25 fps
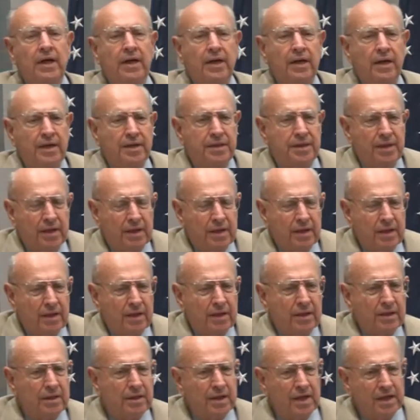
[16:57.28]
And I think
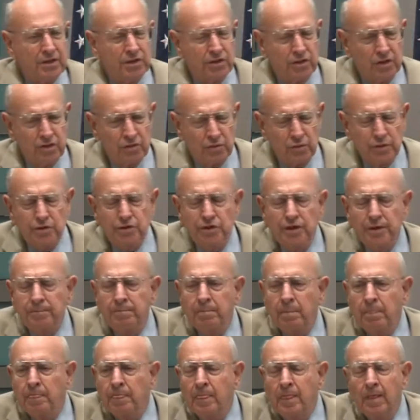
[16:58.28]
that's interesting.